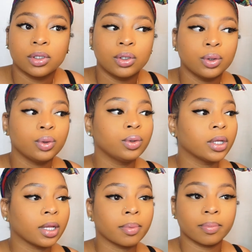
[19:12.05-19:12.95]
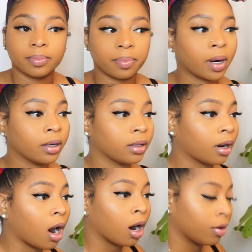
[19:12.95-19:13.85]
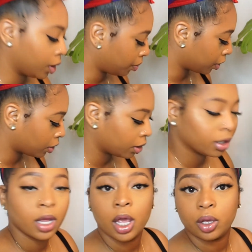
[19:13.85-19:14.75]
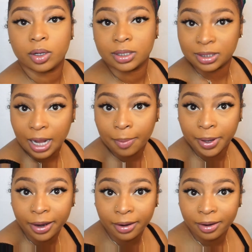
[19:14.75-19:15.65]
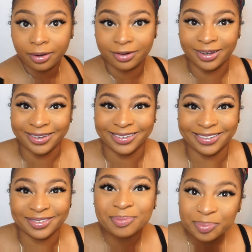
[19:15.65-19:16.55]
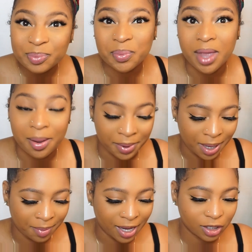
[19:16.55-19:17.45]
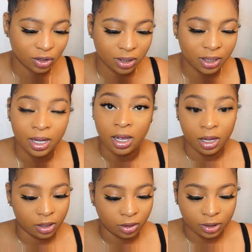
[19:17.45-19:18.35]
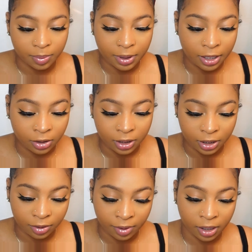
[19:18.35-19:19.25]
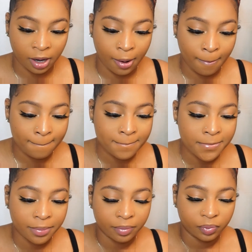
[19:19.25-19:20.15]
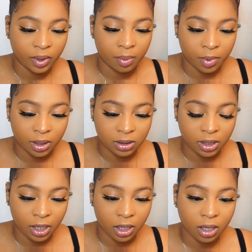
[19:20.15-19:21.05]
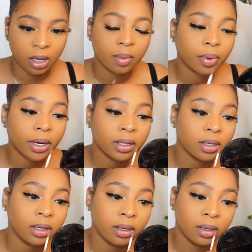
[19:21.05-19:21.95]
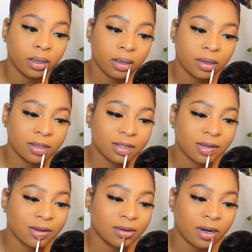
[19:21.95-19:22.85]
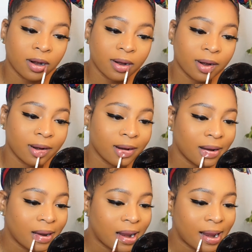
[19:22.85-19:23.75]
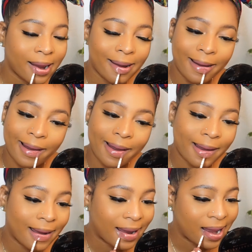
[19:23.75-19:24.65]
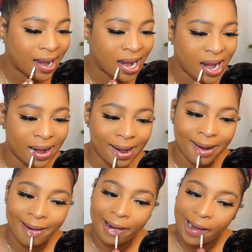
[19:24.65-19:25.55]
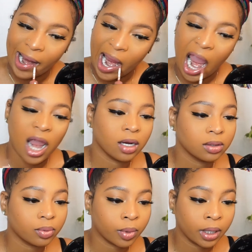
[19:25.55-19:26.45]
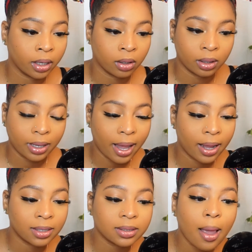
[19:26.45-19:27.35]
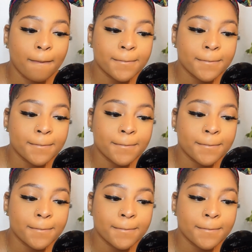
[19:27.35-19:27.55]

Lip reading: to the lip bar that I already put on. You can stop here, but I'm extra. No lip liner needed right now. And then I'm gonna take praline, because it's a little darker, and run that on last.